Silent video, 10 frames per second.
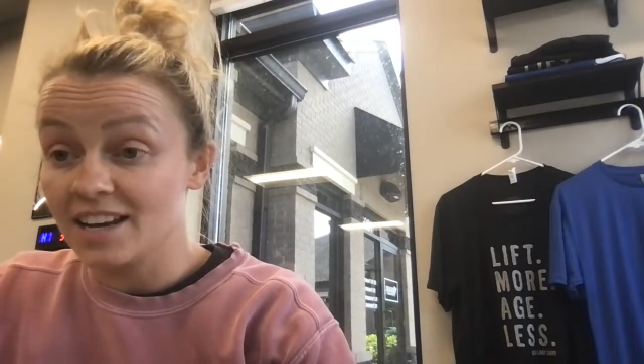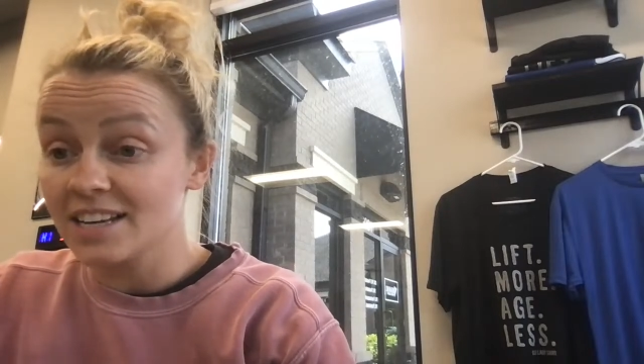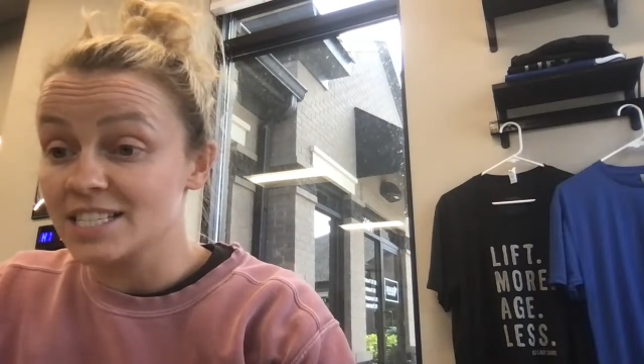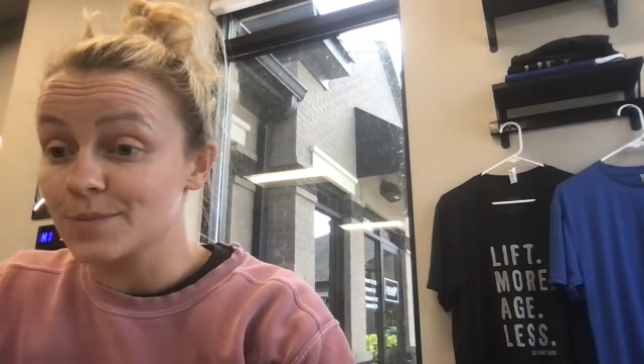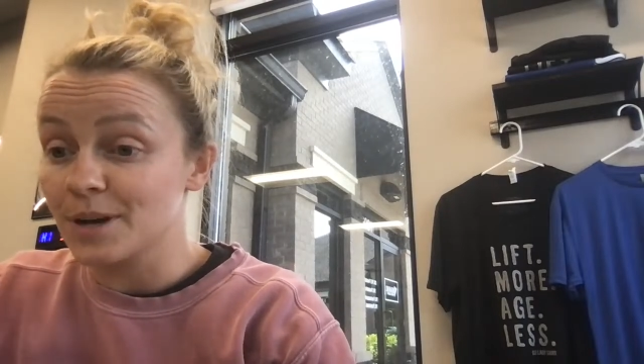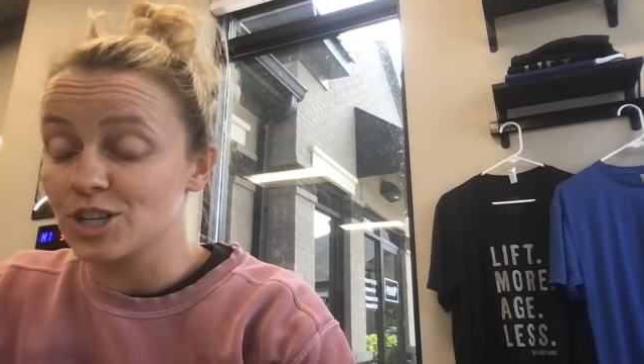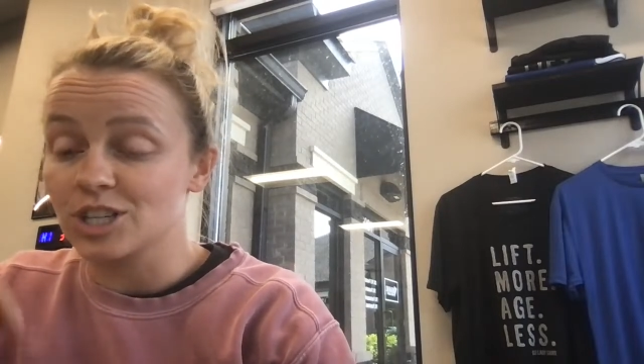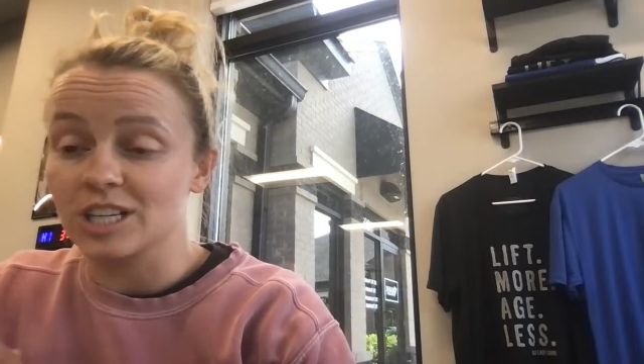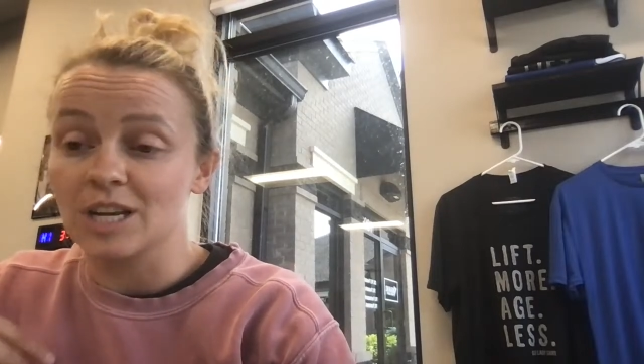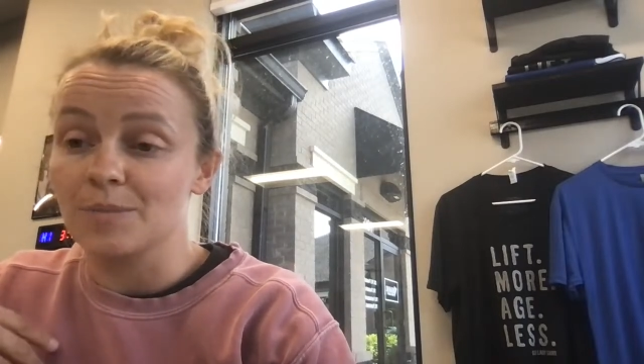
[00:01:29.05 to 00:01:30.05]

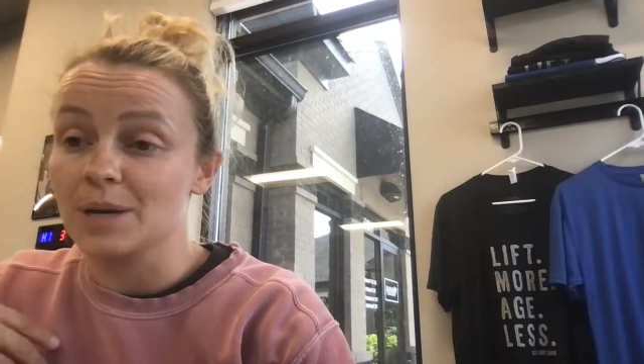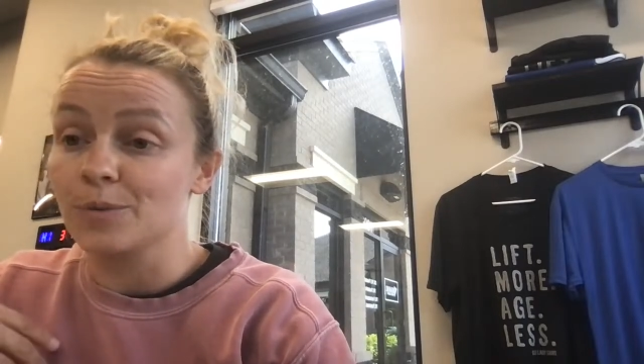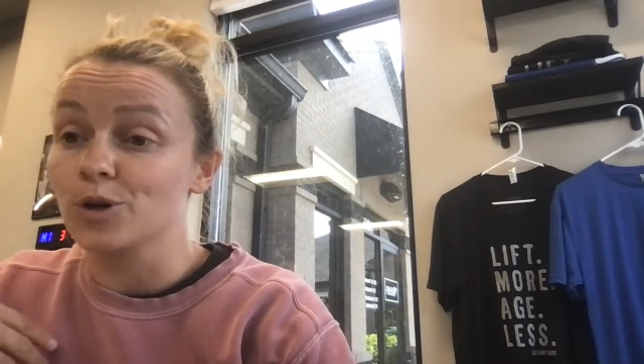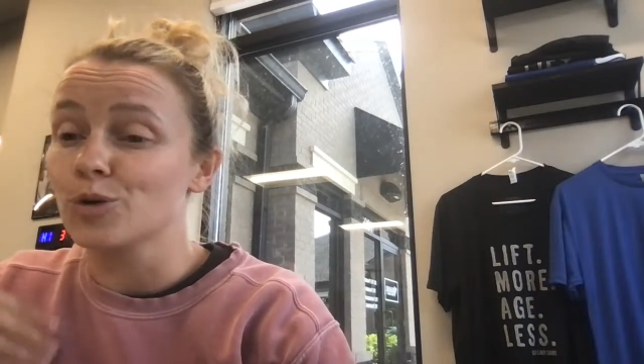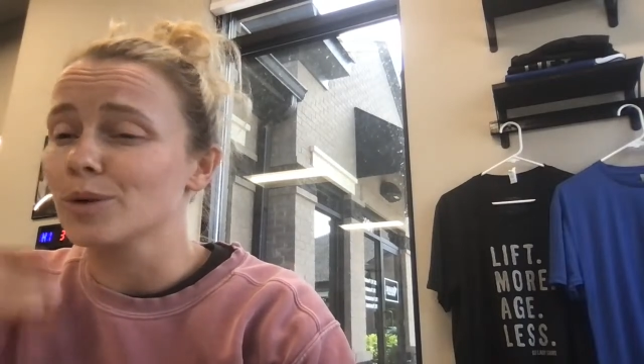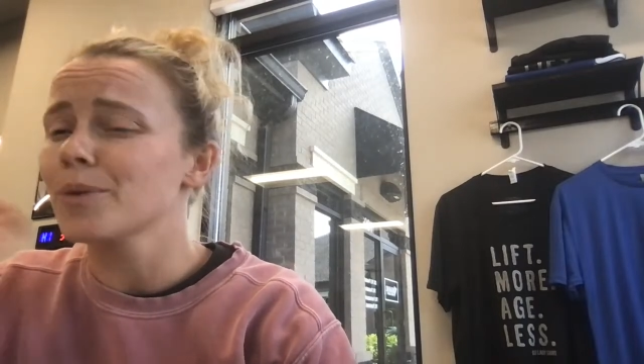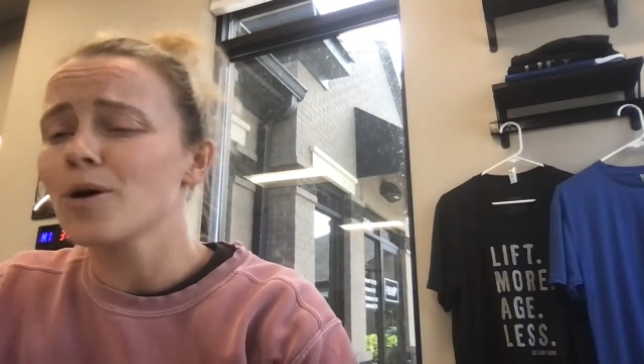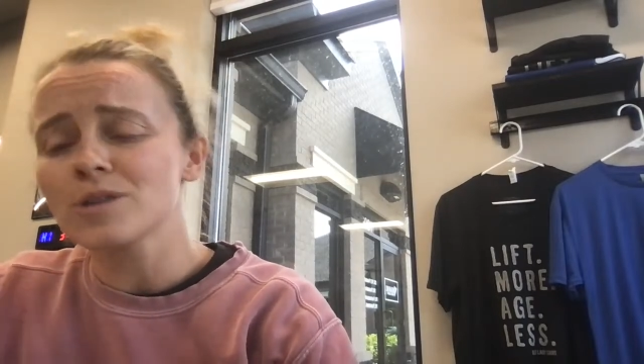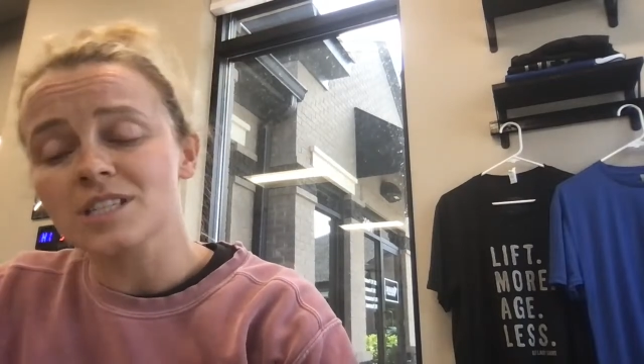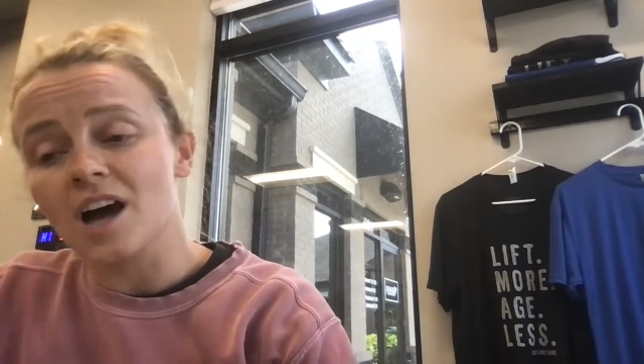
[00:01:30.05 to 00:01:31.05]
especially people who were
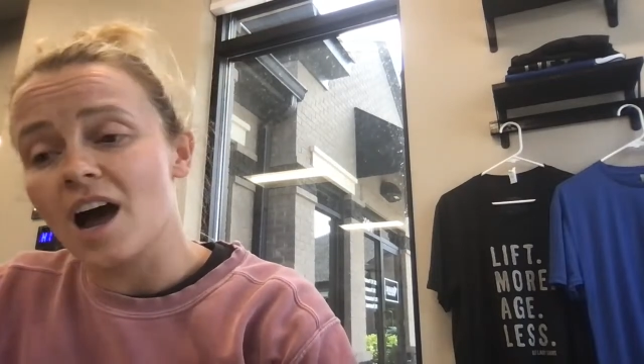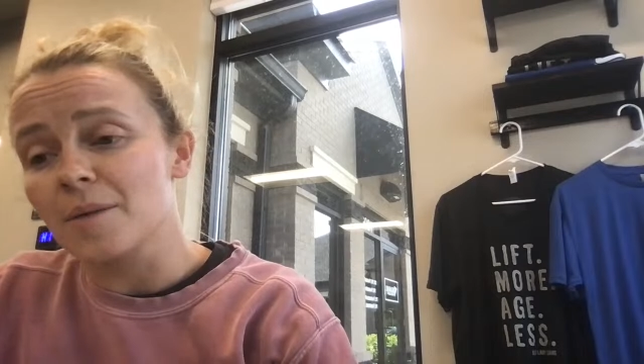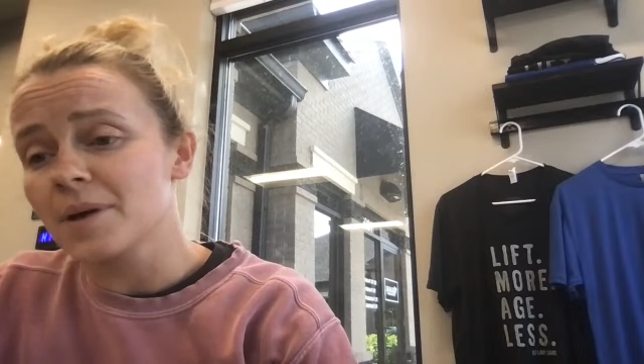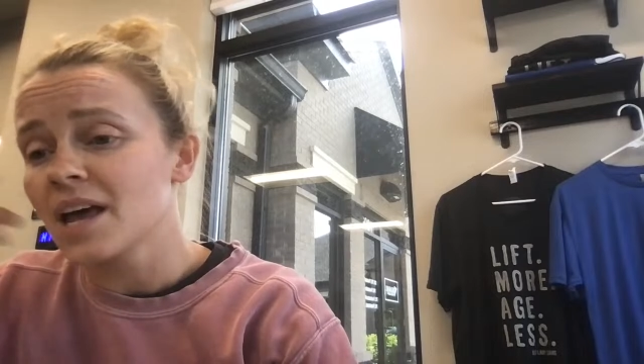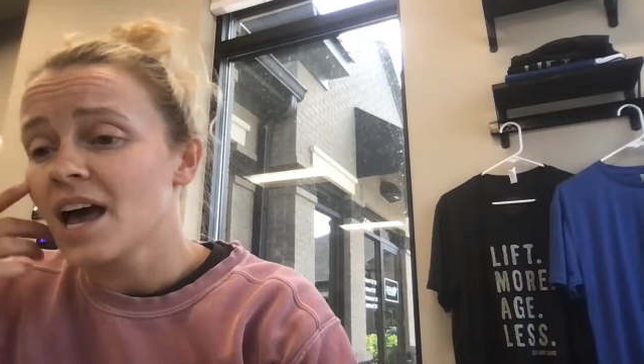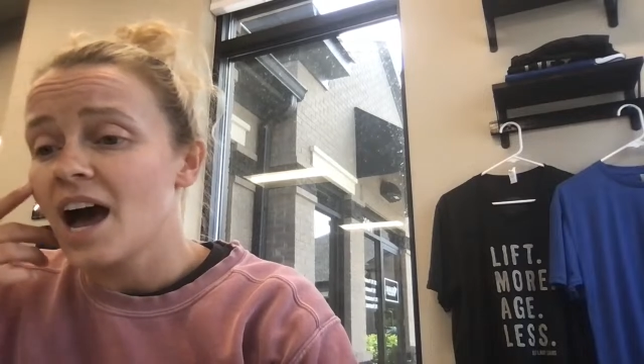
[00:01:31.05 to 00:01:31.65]
post-op.